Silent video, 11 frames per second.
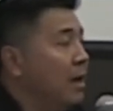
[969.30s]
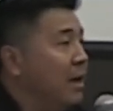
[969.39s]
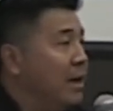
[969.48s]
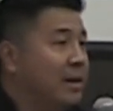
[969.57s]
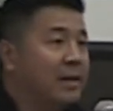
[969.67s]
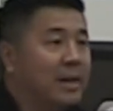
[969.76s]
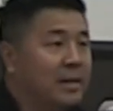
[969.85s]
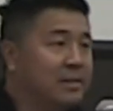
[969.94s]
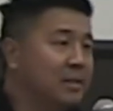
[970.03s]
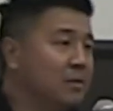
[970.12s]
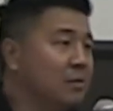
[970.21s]
And I kind of
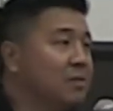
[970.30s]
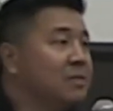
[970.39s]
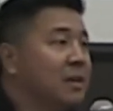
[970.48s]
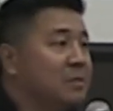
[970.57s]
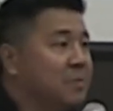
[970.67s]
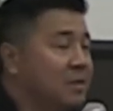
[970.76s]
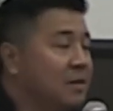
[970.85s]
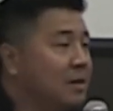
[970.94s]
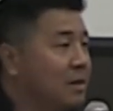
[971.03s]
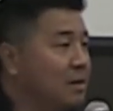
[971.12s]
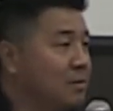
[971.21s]
did a little assessment,
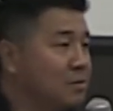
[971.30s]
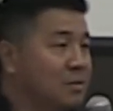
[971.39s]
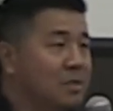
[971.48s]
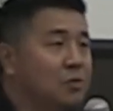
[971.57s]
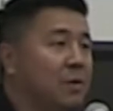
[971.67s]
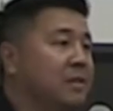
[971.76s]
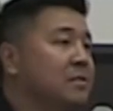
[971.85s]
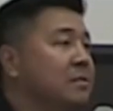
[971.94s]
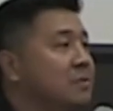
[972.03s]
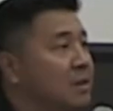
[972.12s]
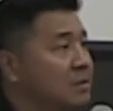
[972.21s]
a little situation
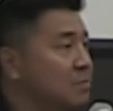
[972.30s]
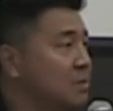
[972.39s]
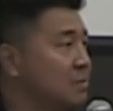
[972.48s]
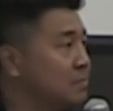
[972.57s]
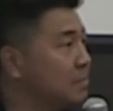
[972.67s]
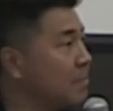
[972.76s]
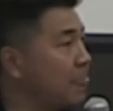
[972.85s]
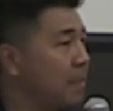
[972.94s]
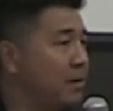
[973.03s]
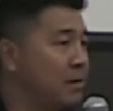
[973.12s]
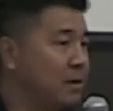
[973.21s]
assessment.
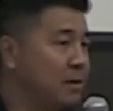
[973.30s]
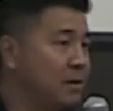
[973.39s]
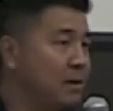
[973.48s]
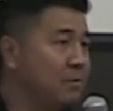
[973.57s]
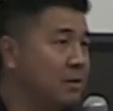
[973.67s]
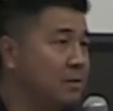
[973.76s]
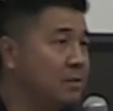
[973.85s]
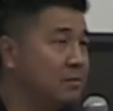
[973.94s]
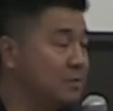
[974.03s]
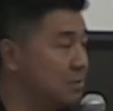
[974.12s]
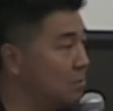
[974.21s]
Uh, here I was, I
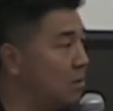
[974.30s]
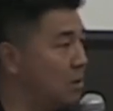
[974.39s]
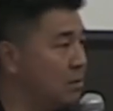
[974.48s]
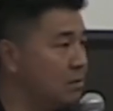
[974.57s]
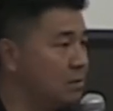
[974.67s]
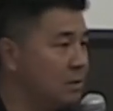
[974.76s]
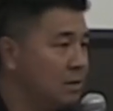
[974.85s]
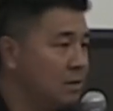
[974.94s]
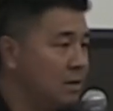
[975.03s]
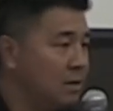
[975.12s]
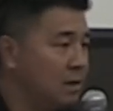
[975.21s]
was in the water.
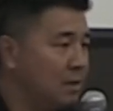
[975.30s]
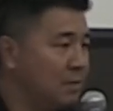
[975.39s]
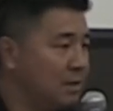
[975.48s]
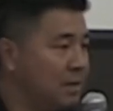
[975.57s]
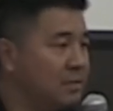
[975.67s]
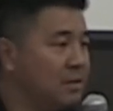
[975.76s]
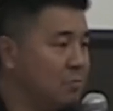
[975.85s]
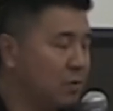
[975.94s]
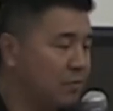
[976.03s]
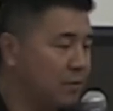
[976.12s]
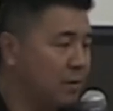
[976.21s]
Um, my legs didn't
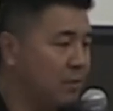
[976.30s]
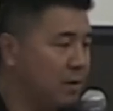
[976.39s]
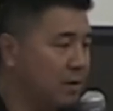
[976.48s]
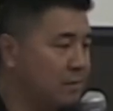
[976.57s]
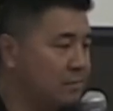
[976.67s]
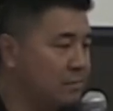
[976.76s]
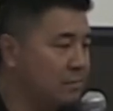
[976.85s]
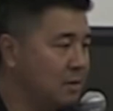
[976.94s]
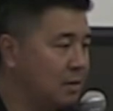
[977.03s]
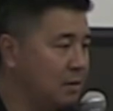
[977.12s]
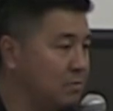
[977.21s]
work very well.
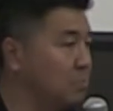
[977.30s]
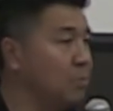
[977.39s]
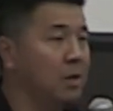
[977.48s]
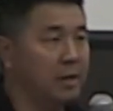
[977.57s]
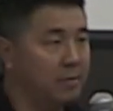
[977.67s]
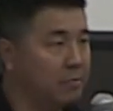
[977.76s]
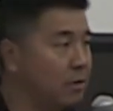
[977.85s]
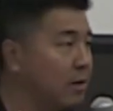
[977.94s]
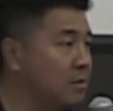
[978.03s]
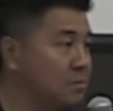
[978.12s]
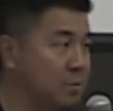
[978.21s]
There was blood everywhere.
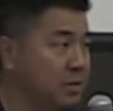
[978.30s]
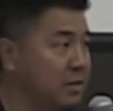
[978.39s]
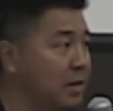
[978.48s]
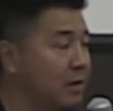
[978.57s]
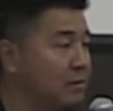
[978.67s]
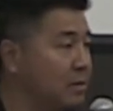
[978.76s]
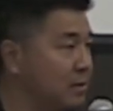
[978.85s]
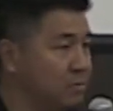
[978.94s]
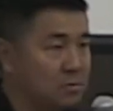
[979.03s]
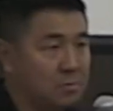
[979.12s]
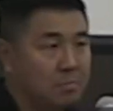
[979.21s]
I was bleeding out, and
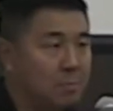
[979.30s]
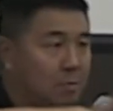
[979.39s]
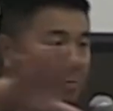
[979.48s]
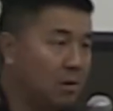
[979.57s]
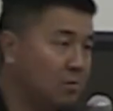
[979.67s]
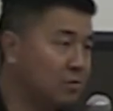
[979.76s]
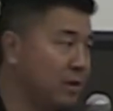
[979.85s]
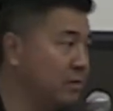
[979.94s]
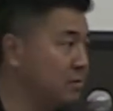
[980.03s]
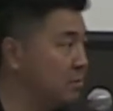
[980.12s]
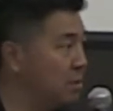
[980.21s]
there was long
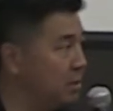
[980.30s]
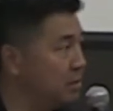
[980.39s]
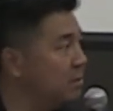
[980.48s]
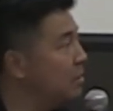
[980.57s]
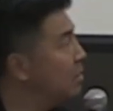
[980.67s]
trails of blood.